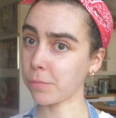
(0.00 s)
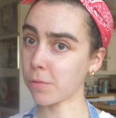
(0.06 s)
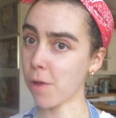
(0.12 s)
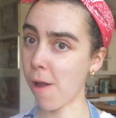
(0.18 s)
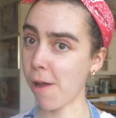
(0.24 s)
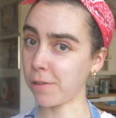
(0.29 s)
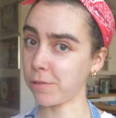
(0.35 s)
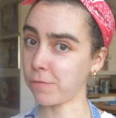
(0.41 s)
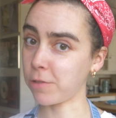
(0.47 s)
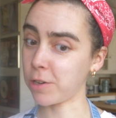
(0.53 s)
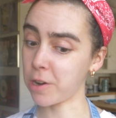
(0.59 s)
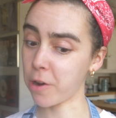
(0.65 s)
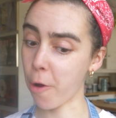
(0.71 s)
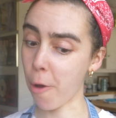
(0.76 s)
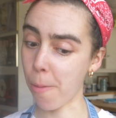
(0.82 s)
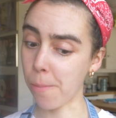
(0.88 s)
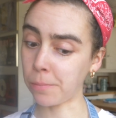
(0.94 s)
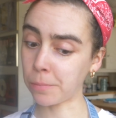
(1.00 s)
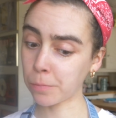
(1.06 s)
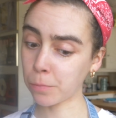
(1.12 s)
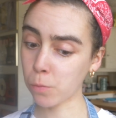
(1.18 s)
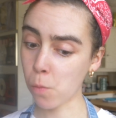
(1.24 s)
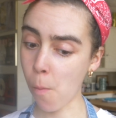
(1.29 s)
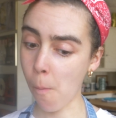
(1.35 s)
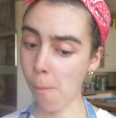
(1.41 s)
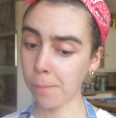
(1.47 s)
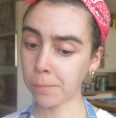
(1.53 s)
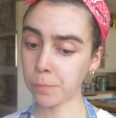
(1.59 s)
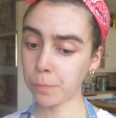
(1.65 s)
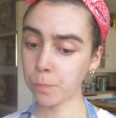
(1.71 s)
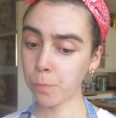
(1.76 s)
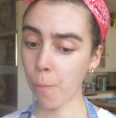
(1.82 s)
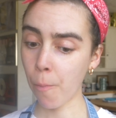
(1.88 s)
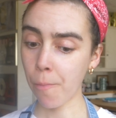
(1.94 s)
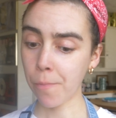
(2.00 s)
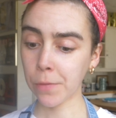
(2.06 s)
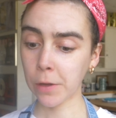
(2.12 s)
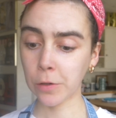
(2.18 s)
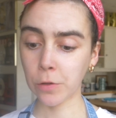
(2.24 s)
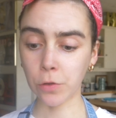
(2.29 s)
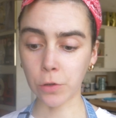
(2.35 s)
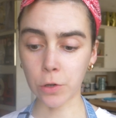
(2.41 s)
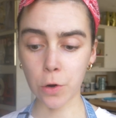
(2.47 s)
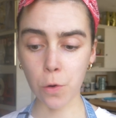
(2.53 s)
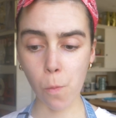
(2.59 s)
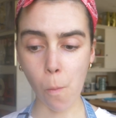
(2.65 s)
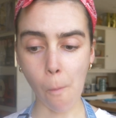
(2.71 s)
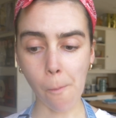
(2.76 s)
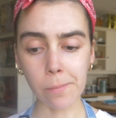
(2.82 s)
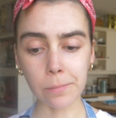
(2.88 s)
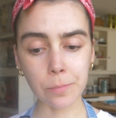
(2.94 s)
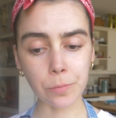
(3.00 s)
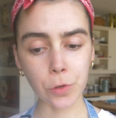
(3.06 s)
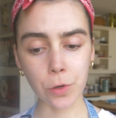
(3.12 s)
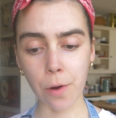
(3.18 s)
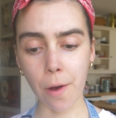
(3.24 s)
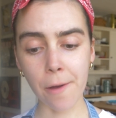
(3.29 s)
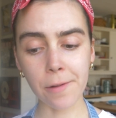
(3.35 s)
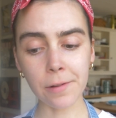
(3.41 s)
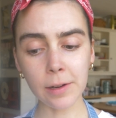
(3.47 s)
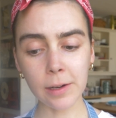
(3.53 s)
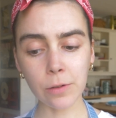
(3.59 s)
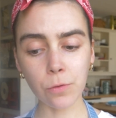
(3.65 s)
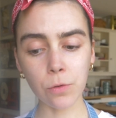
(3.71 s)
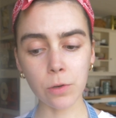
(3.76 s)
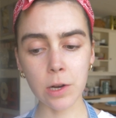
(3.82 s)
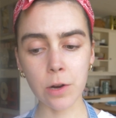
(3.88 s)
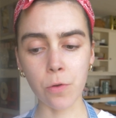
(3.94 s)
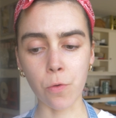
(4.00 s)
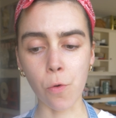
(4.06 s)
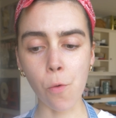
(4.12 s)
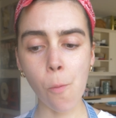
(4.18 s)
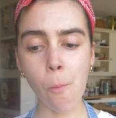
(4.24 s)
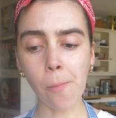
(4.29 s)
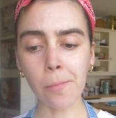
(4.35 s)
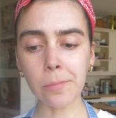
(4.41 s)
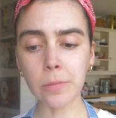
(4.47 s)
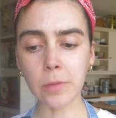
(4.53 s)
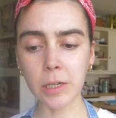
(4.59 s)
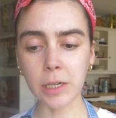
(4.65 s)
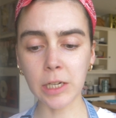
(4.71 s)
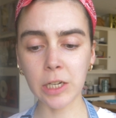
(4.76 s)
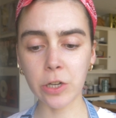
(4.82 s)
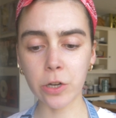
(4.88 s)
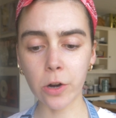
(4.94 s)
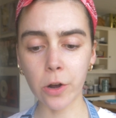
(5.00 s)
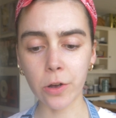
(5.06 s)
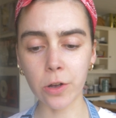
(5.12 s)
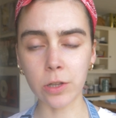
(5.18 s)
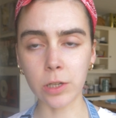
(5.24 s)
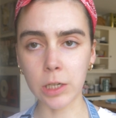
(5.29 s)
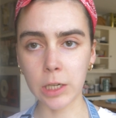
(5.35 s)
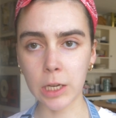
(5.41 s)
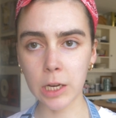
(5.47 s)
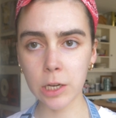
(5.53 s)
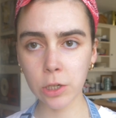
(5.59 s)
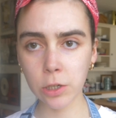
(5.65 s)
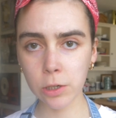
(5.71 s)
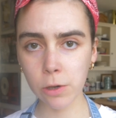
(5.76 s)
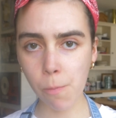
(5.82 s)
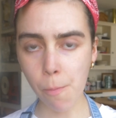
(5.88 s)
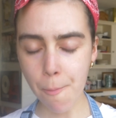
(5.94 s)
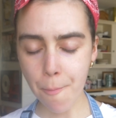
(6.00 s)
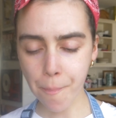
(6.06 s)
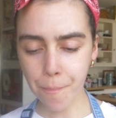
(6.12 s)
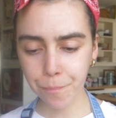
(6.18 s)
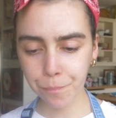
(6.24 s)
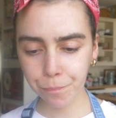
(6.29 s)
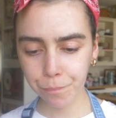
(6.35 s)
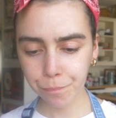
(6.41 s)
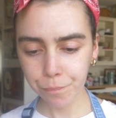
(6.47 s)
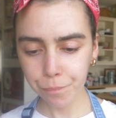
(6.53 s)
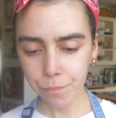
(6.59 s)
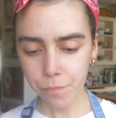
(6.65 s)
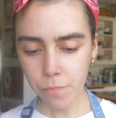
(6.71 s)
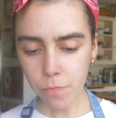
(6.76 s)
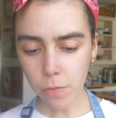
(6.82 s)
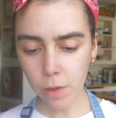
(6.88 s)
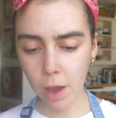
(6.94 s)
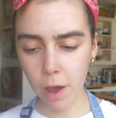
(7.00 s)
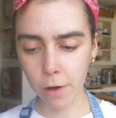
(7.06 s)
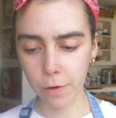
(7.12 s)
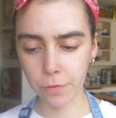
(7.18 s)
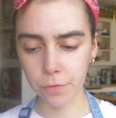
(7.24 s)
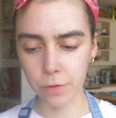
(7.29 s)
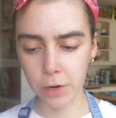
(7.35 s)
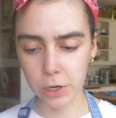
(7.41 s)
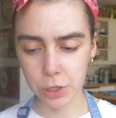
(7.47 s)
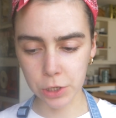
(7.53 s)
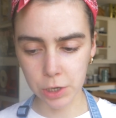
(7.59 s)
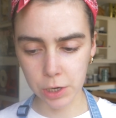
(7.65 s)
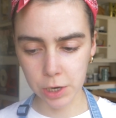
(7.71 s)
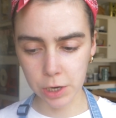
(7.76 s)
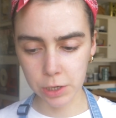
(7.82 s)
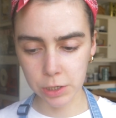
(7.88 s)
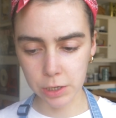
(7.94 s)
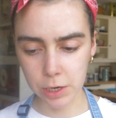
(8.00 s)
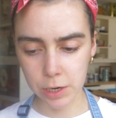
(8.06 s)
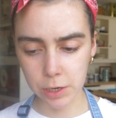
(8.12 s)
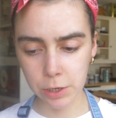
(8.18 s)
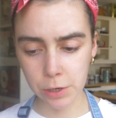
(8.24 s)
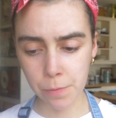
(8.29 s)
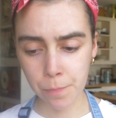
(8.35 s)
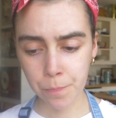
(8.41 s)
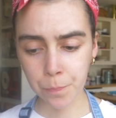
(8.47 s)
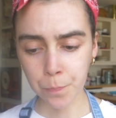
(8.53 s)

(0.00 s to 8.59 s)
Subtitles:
That is very good. So I think all in all, I need to look at the yeast, how fresh the yeast is,